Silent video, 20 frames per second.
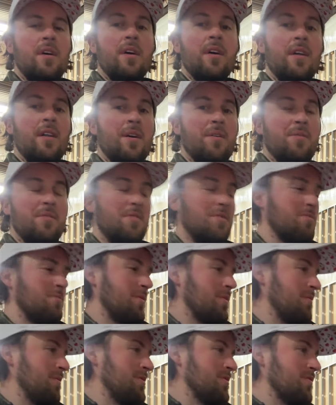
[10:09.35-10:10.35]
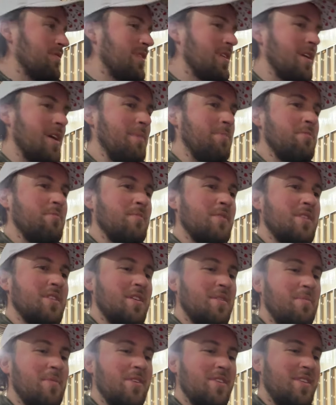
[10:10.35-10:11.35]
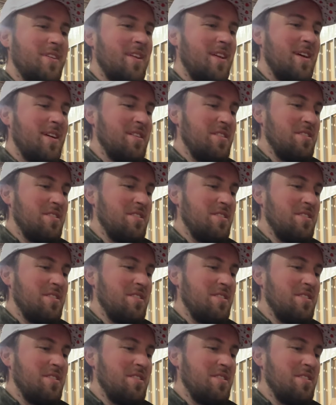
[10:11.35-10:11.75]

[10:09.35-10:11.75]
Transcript: and I already wasn't very optimistic about today,